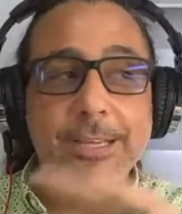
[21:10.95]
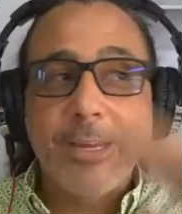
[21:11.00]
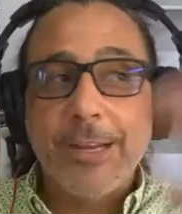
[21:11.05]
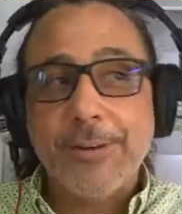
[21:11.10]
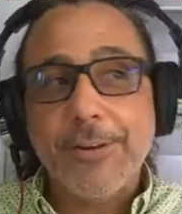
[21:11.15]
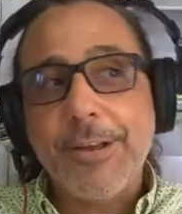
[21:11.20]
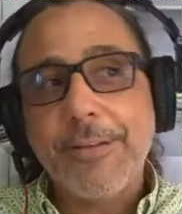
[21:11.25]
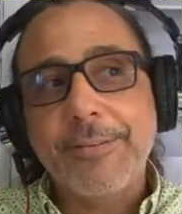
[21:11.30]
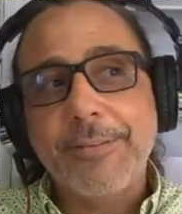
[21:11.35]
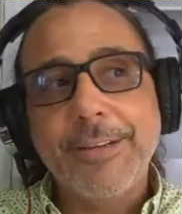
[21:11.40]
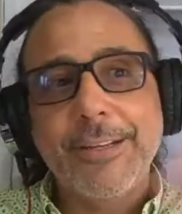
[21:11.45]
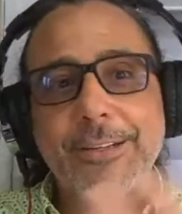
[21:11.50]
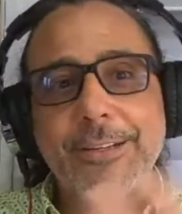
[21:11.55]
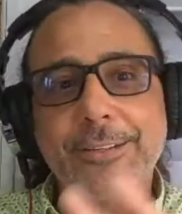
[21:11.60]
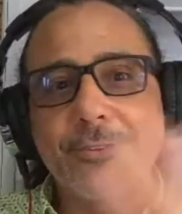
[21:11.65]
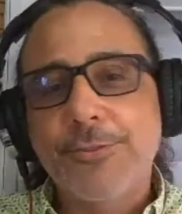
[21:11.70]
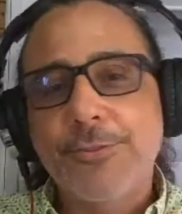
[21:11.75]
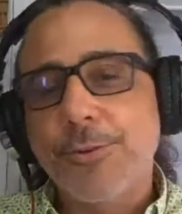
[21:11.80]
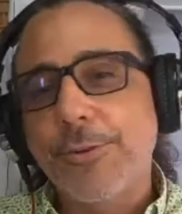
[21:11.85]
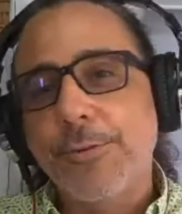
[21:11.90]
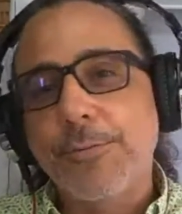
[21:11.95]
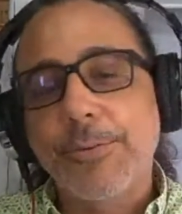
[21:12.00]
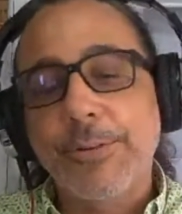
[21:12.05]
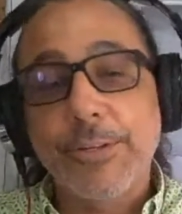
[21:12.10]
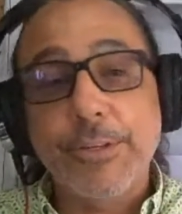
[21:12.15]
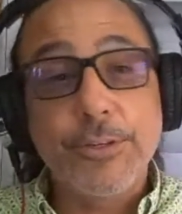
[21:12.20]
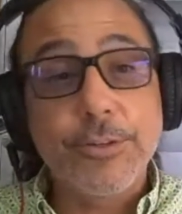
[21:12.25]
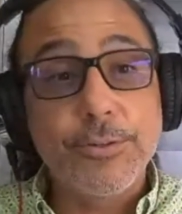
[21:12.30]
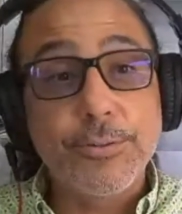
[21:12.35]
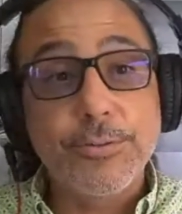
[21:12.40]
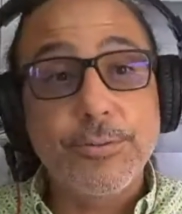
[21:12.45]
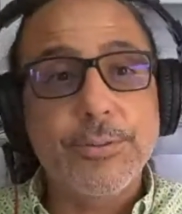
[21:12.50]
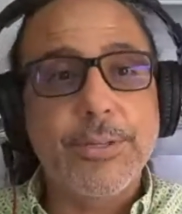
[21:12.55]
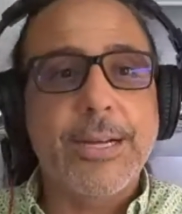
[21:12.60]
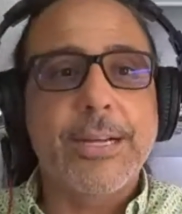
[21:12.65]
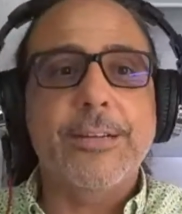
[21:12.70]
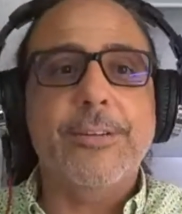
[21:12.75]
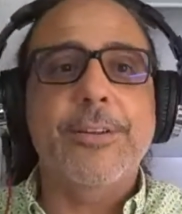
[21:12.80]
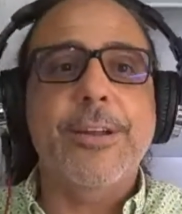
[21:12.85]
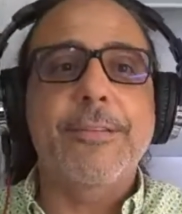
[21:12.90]
I don't have any control over you.
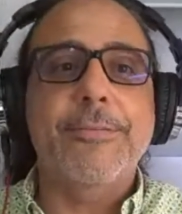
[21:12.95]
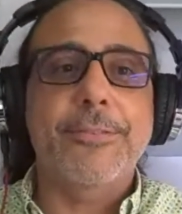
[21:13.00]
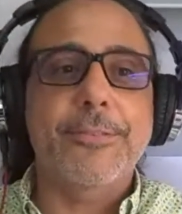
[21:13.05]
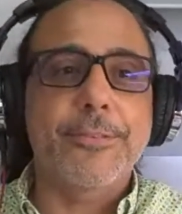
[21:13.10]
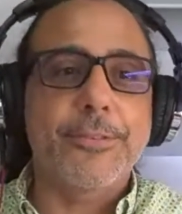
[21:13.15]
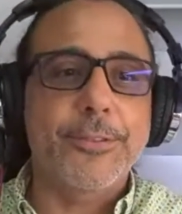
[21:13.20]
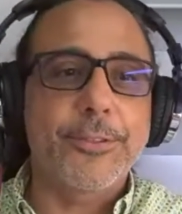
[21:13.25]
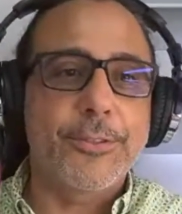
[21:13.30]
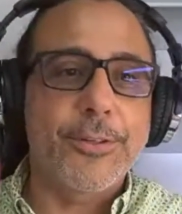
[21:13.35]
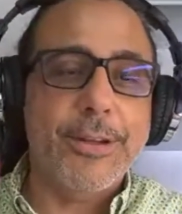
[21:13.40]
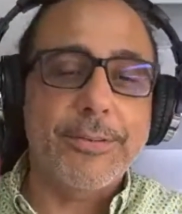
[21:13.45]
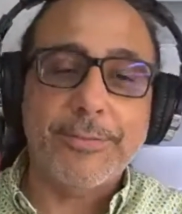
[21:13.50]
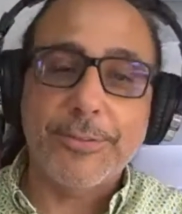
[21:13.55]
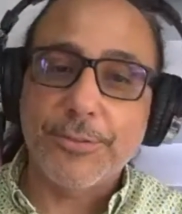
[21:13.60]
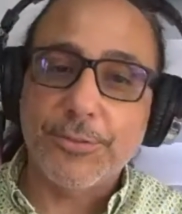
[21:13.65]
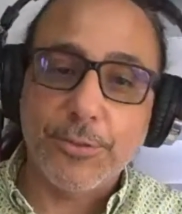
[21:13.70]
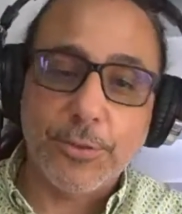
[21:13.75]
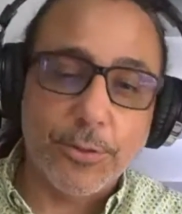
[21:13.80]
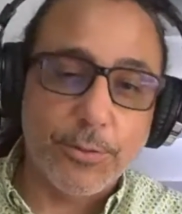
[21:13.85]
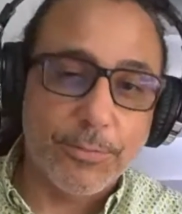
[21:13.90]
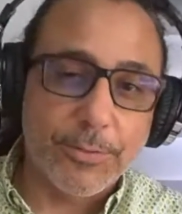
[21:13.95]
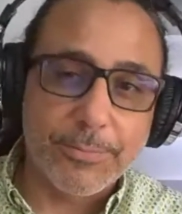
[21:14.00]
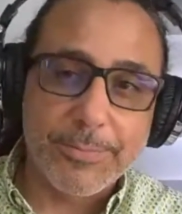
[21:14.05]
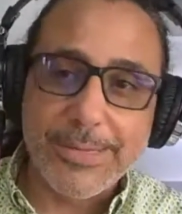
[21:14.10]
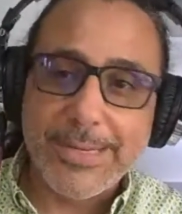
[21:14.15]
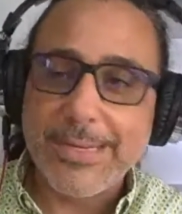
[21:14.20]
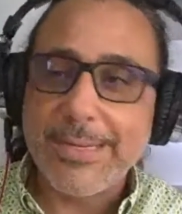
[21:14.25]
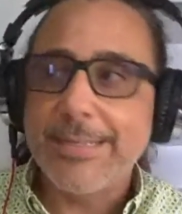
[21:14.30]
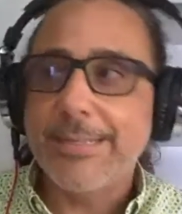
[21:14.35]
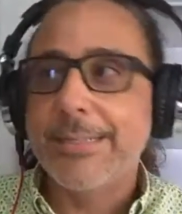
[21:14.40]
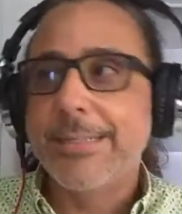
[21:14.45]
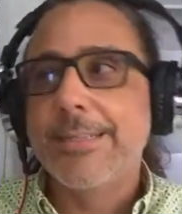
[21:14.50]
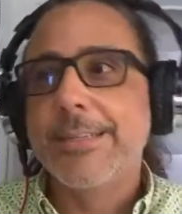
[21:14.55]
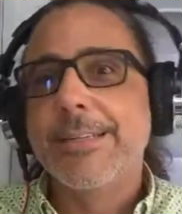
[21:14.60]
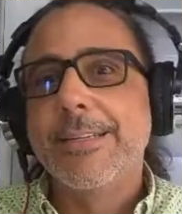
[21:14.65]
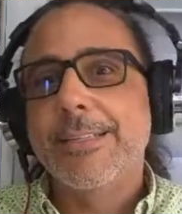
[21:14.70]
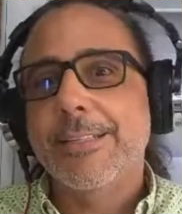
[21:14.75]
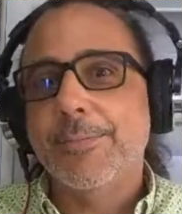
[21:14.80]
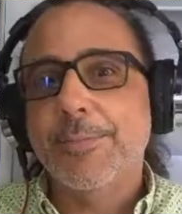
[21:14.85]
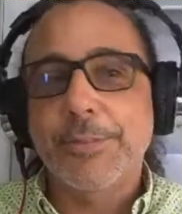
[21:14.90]
You don't have control over me
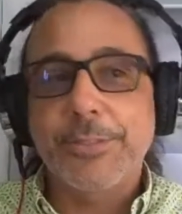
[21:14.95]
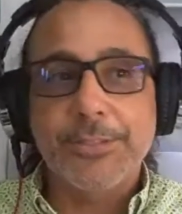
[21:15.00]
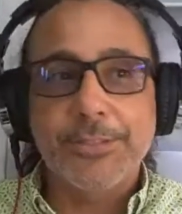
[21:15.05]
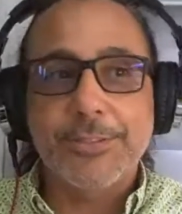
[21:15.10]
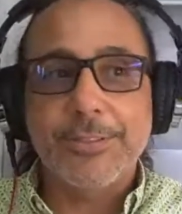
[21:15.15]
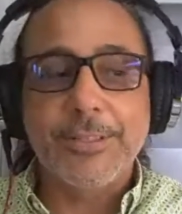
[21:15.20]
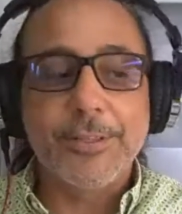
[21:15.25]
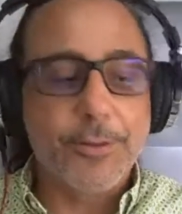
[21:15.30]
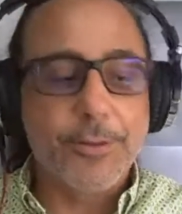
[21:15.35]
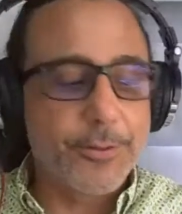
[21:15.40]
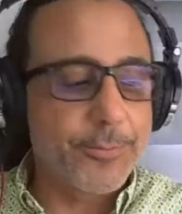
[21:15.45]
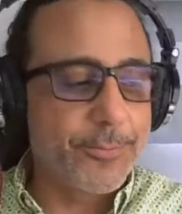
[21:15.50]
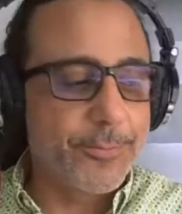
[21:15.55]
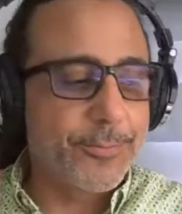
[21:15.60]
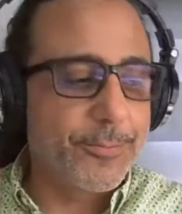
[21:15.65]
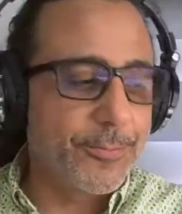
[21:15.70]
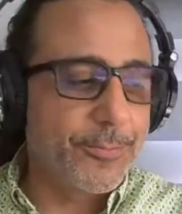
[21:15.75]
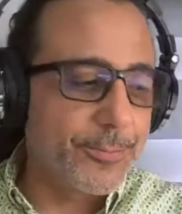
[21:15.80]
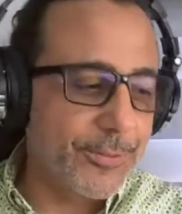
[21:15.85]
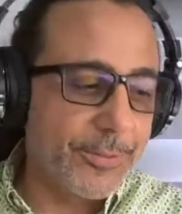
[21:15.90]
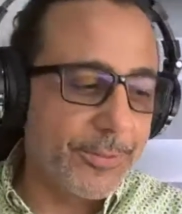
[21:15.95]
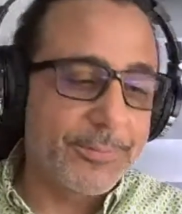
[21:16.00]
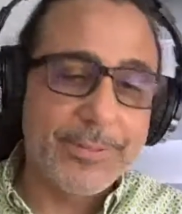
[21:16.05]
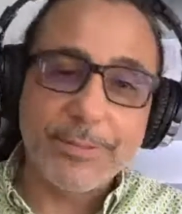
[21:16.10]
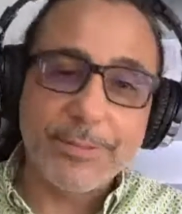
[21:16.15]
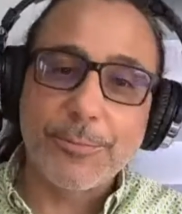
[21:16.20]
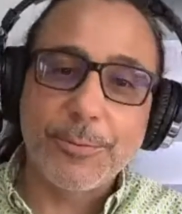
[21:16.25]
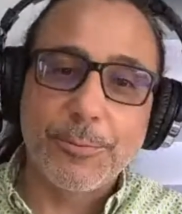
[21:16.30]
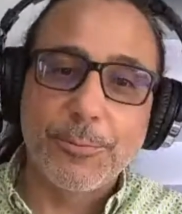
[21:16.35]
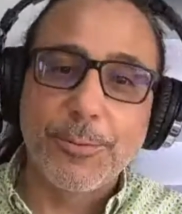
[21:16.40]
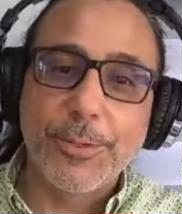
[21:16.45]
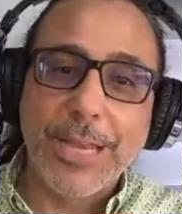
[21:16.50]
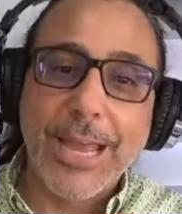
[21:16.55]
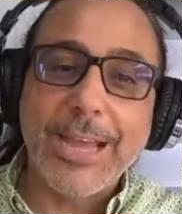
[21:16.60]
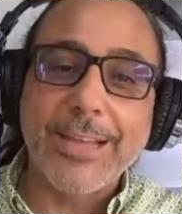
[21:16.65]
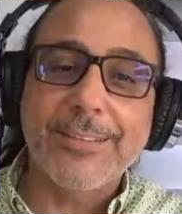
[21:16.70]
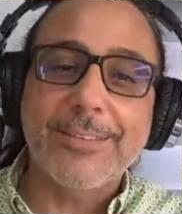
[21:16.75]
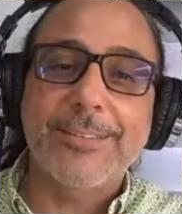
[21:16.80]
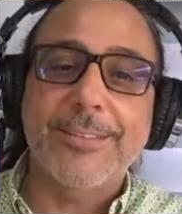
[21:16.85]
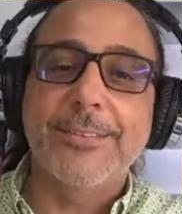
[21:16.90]
as much as, sometimes we would
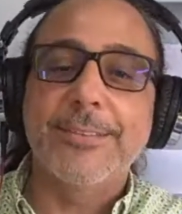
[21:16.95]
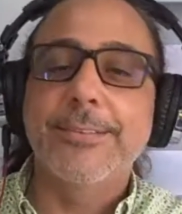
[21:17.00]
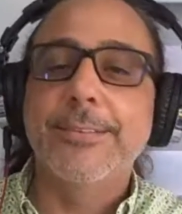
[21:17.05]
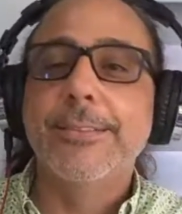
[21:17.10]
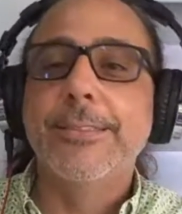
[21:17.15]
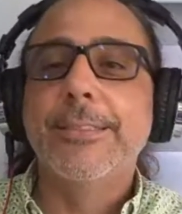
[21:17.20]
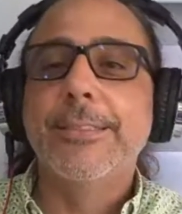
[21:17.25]
like to.